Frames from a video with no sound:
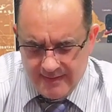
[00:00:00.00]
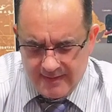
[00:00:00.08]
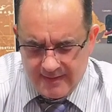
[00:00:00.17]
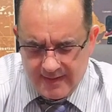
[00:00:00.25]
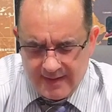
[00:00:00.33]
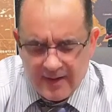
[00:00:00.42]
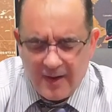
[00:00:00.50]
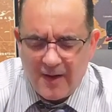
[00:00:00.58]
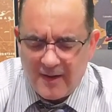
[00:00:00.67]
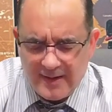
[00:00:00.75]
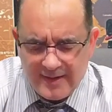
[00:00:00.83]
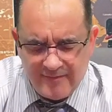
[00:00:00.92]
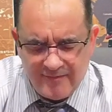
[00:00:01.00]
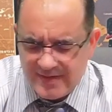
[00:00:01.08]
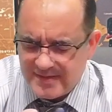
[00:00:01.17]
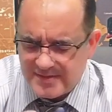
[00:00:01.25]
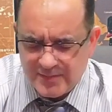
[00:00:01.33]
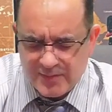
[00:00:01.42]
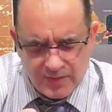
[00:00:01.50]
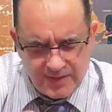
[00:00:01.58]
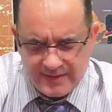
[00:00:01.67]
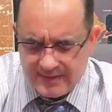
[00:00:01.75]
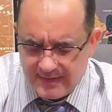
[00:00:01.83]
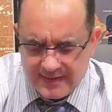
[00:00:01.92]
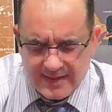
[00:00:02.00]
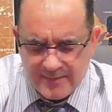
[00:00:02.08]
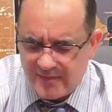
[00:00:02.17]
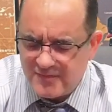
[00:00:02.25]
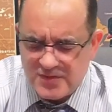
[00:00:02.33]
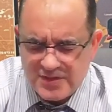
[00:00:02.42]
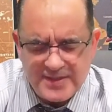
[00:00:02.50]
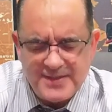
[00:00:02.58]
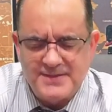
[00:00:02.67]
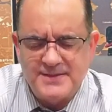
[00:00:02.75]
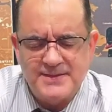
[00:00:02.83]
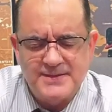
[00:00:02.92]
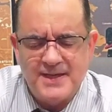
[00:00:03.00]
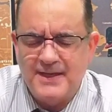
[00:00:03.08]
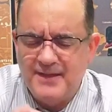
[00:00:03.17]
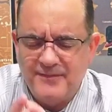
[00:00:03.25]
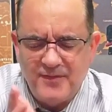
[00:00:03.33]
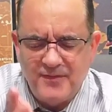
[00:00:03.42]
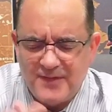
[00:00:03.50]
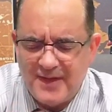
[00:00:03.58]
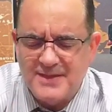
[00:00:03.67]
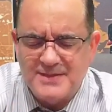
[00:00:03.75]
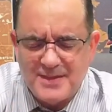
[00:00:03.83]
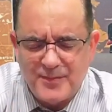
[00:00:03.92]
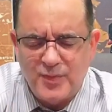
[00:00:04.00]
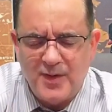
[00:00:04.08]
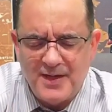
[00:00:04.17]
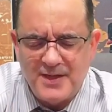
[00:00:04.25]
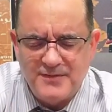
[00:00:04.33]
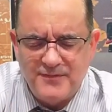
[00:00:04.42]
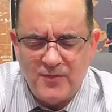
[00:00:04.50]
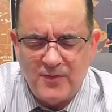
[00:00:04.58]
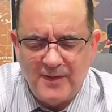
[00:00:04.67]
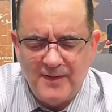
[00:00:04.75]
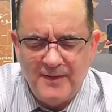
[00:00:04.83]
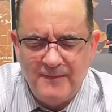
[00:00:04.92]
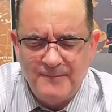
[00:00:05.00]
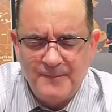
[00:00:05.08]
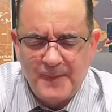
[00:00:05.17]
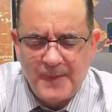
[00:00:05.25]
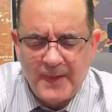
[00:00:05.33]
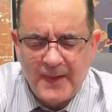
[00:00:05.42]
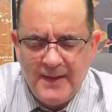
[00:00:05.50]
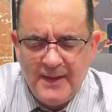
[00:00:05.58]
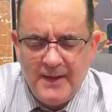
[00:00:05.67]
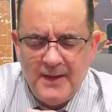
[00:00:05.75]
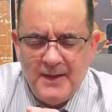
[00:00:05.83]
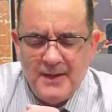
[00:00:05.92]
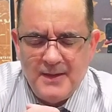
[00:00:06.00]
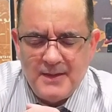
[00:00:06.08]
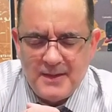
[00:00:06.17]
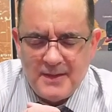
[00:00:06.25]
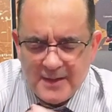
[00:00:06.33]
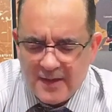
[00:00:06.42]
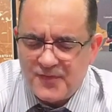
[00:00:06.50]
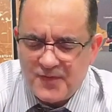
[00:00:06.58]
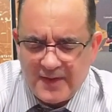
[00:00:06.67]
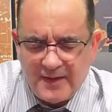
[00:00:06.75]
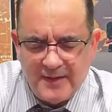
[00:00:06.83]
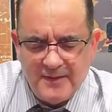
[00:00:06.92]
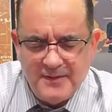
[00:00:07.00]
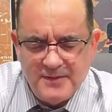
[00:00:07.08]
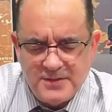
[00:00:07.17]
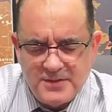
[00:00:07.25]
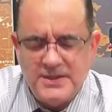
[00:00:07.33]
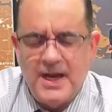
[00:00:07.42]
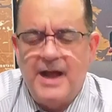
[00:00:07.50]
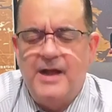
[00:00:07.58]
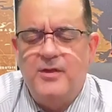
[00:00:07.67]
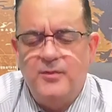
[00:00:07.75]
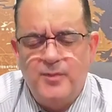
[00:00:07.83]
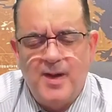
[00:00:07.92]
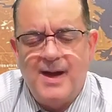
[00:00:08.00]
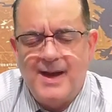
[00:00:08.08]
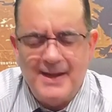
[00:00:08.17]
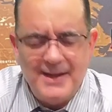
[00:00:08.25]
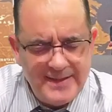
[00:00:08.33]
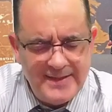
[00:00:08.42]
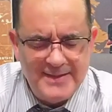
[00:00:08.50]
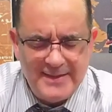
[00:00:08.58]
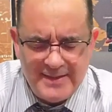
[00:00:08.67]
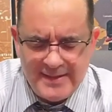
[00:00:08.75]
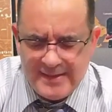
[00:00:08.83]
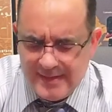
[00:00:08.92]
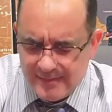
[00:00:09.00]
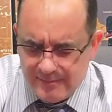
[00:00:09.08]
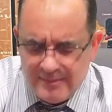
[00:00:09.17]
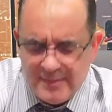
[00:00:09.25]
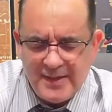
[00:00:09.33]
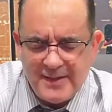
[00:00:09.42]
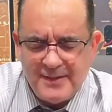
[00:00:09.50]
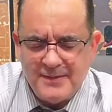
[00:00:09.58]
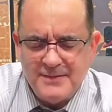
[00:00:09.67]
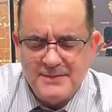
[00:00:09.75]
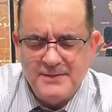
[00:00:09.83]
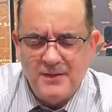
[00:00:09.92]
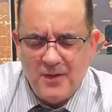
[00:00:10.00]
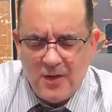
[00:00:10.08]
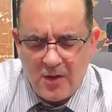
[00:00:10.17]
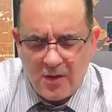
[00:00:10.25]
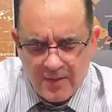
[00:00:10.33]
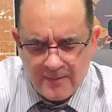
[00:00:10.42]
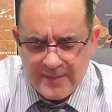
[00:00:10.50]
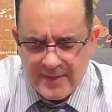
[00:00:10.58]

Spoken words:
They are invincible in the name of Jesus. I give you thanks and praise for it. Nothing shall by any means harm